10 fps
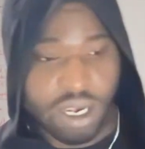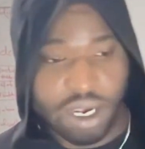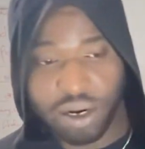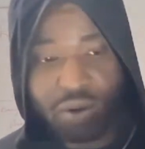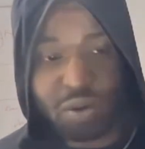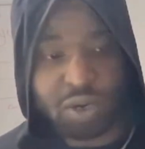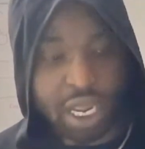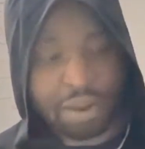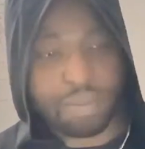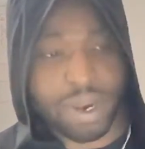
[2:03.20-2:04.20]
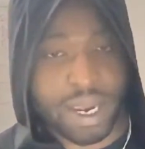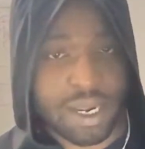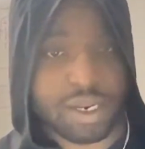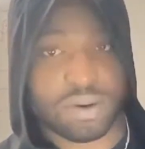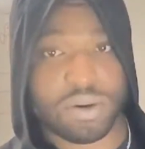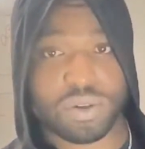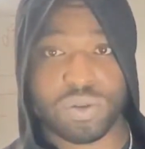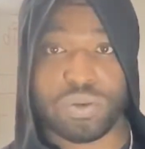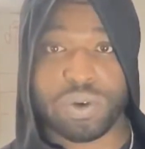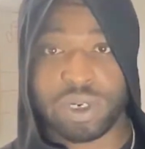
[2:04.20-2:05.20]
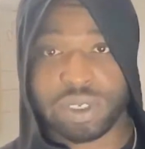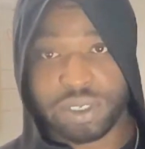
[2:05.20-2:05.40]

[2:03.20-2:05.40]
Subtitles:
An old iPad also works.